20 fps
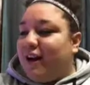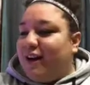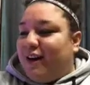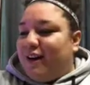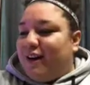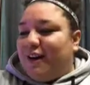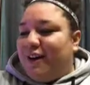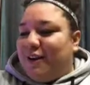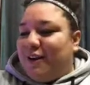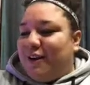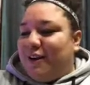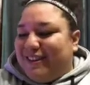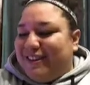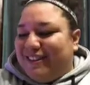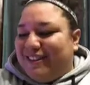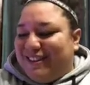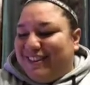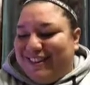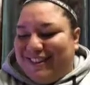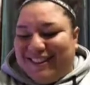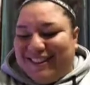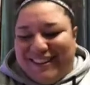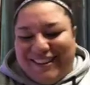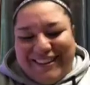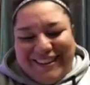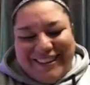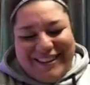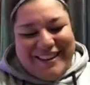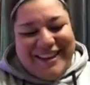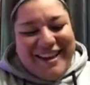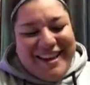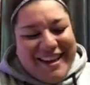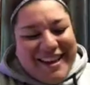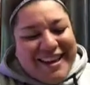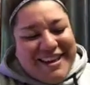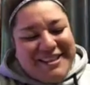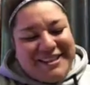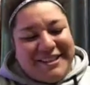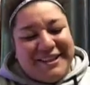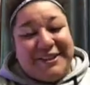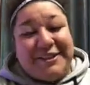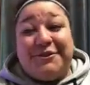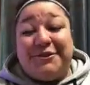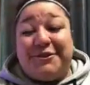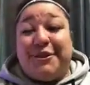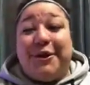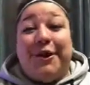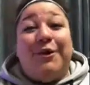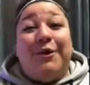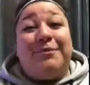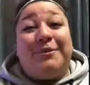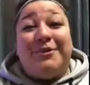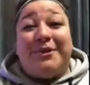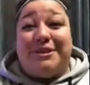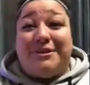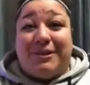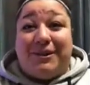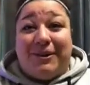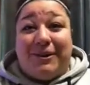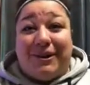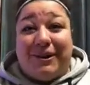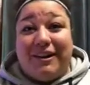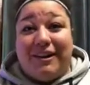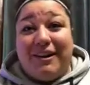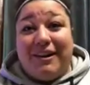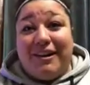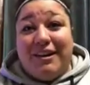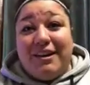To open the door.